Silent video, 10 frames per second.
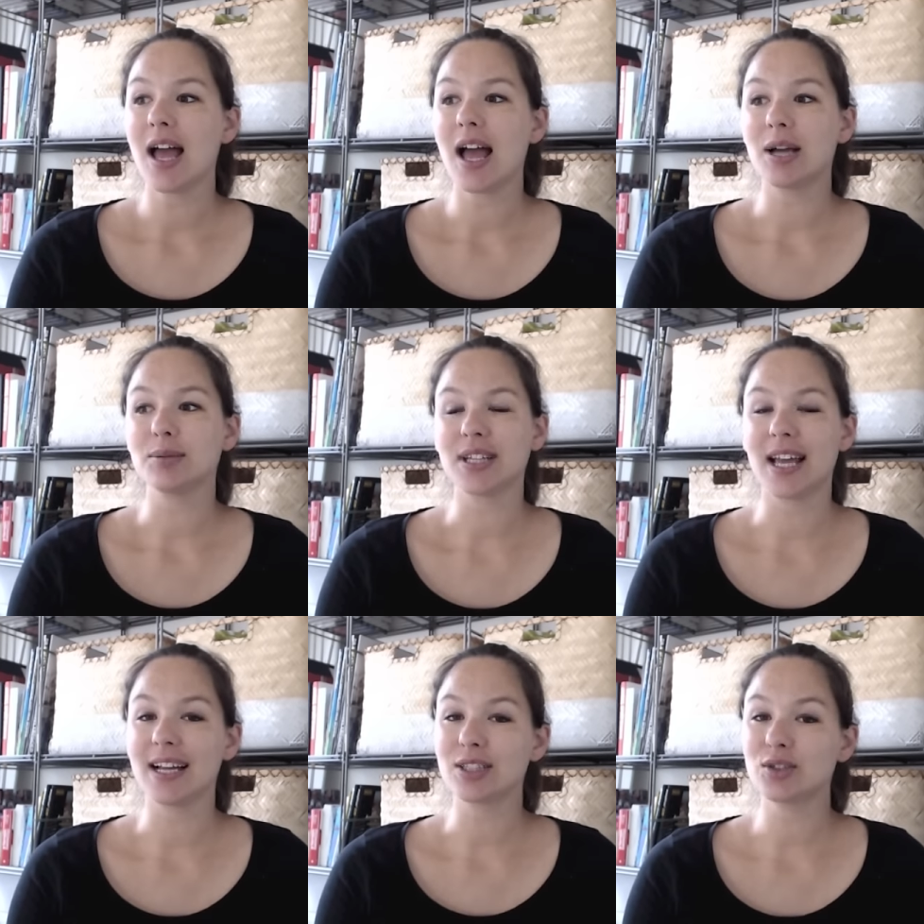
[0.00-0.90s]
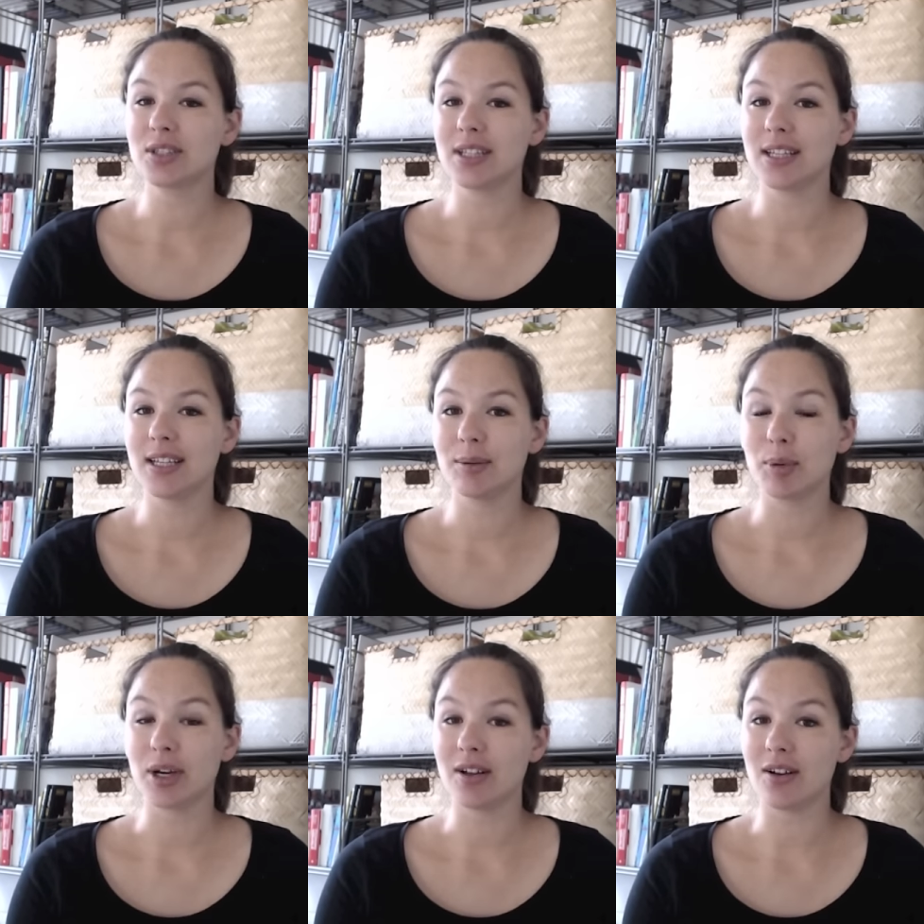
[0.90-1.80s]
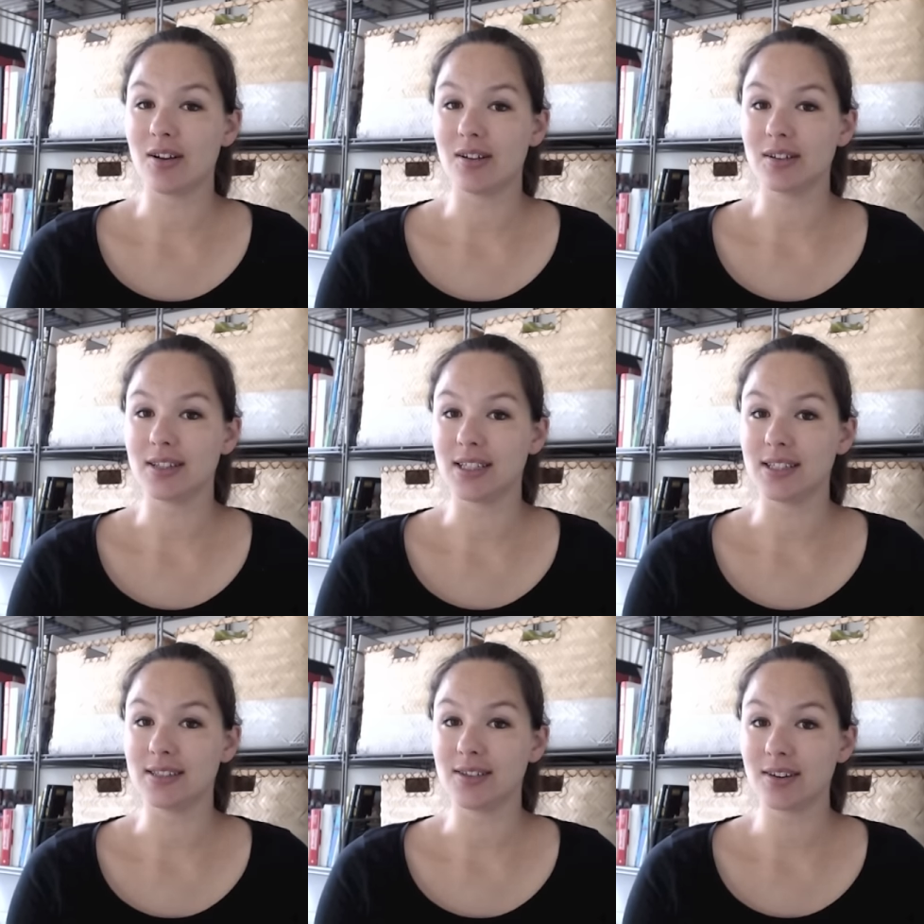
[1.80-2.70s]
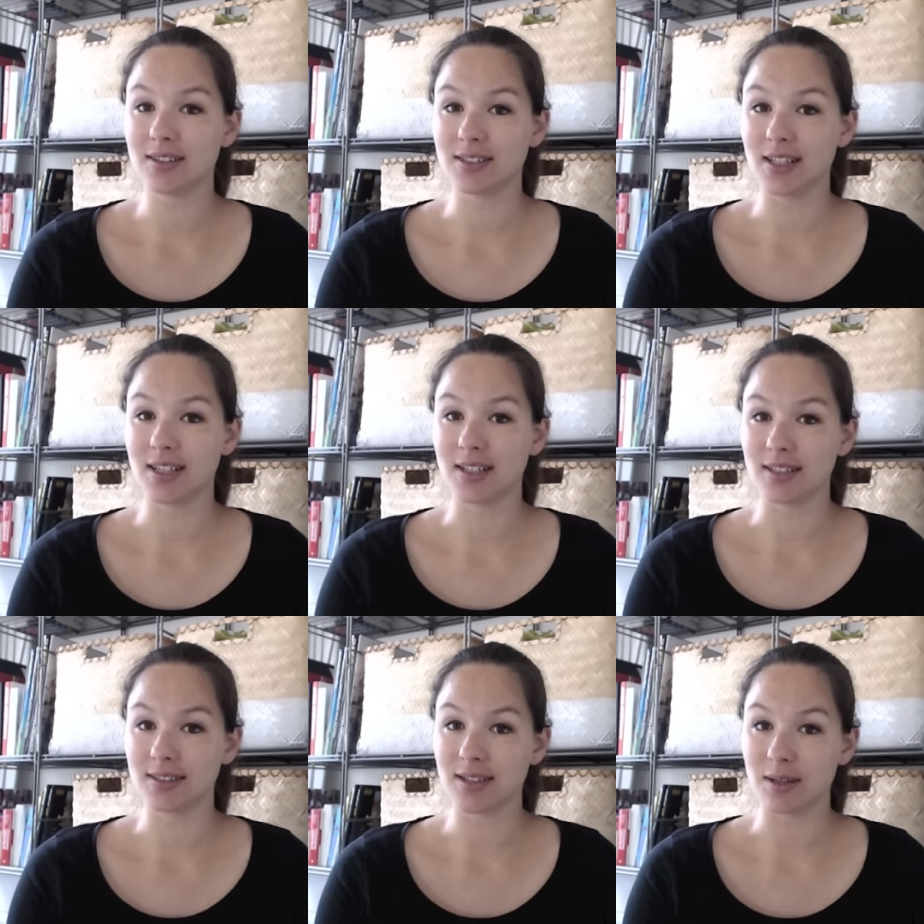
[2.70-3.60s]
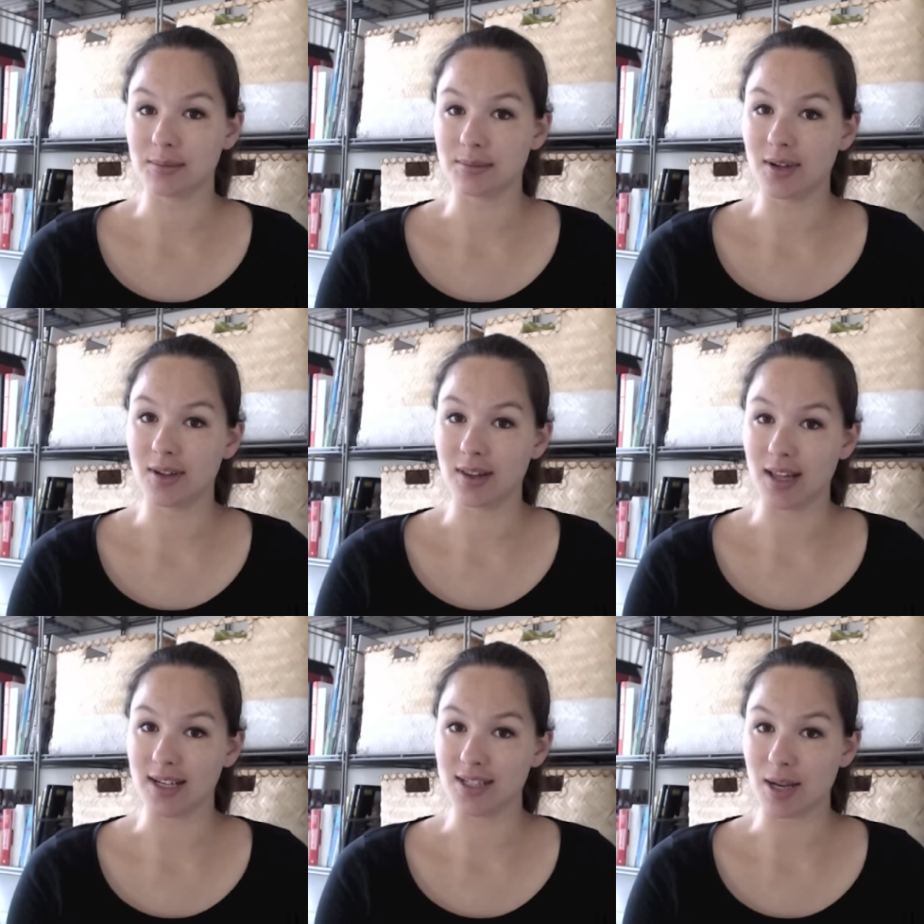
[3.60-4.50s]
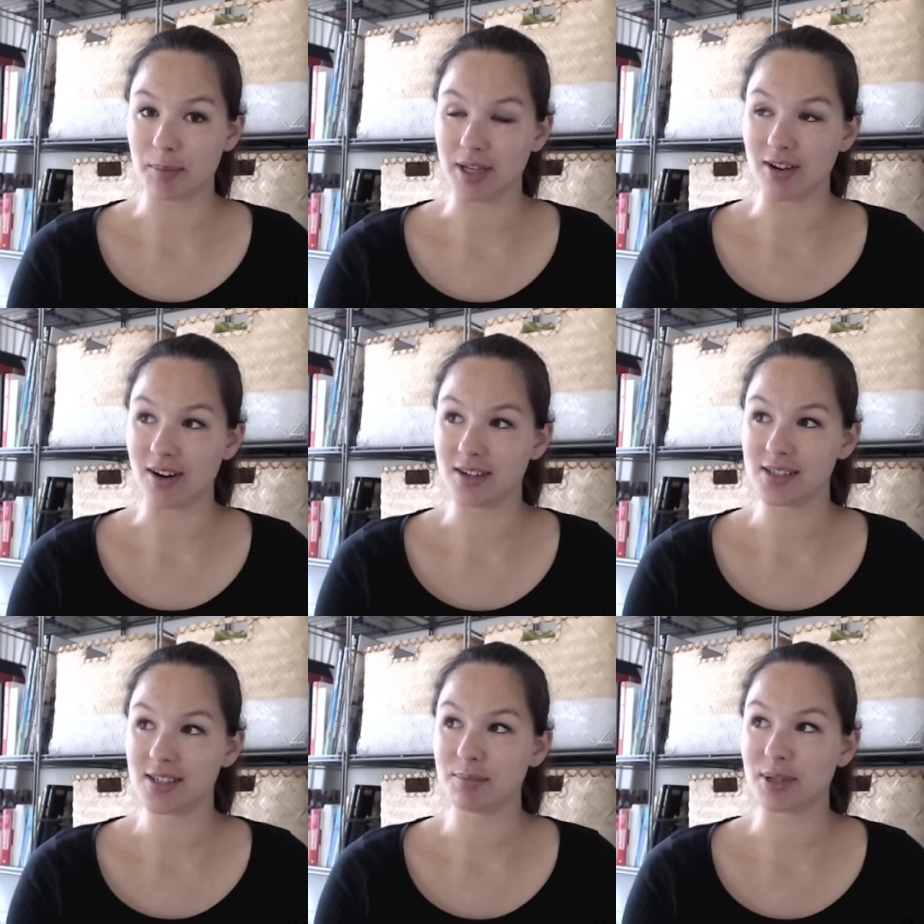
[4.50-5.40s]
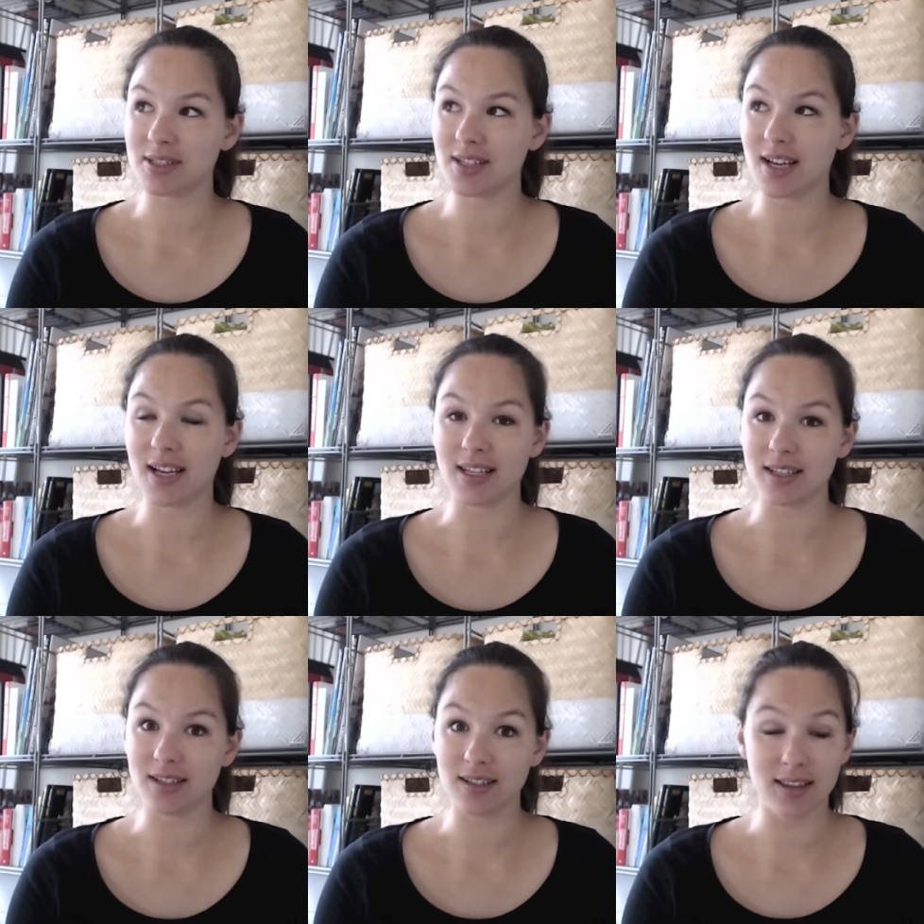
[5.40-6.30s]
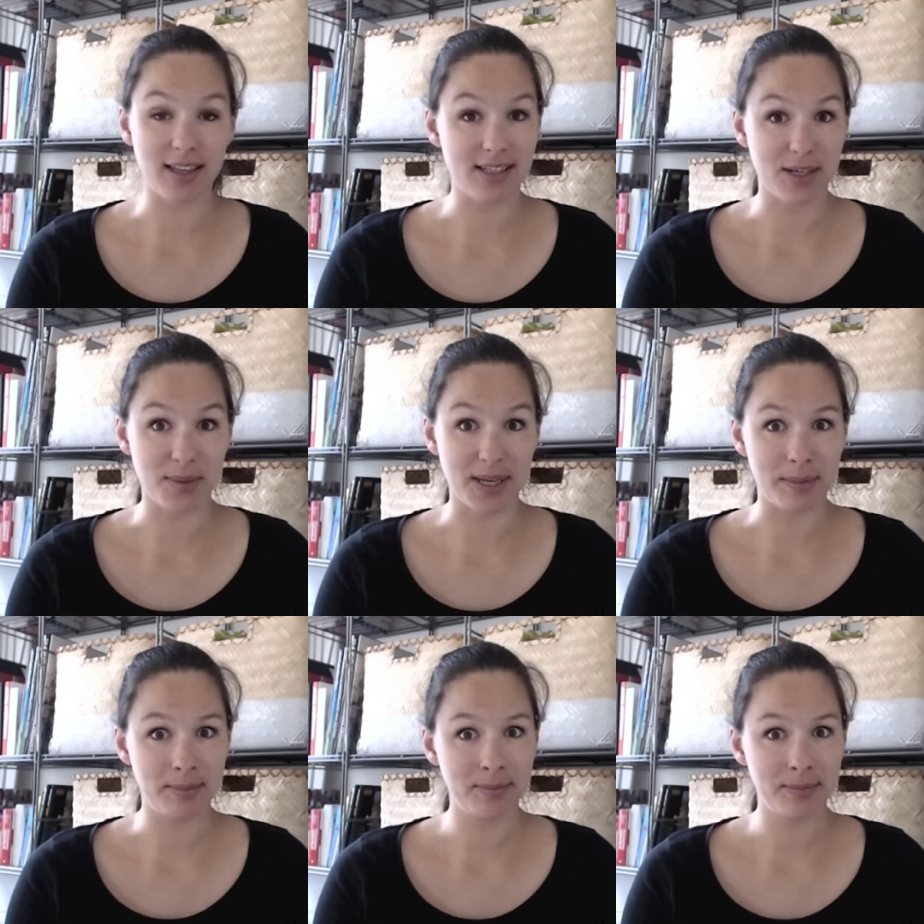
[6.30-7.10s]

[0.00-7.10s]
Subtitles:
I was actually putting all these yarns in some online shopping cart, but I put it away.